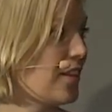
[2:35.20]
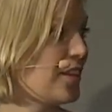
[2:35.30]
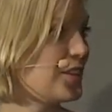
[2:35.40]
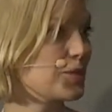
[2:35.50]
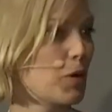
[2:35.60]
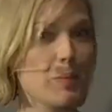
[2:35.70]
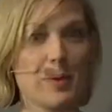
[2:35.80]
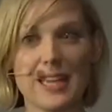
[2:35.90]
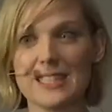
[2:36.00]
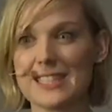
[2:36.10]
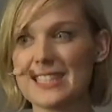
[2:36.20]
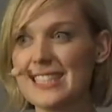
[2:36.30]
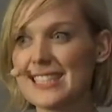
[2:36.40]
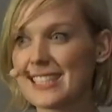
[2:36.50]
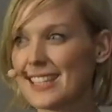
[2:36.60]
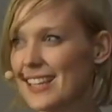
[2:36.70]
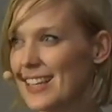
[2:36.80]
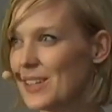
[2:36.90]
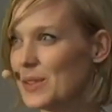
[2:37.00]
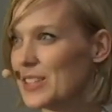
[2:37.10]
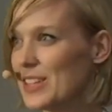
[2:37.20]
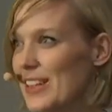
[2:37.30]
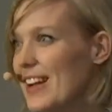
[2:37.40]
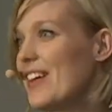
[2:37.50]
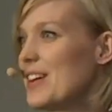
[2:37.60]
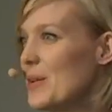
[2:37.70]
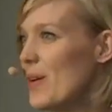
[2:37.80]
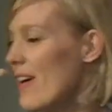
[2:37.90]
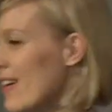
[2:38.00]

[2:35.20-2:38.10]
Smart Places. Kurt, are you there? There you are.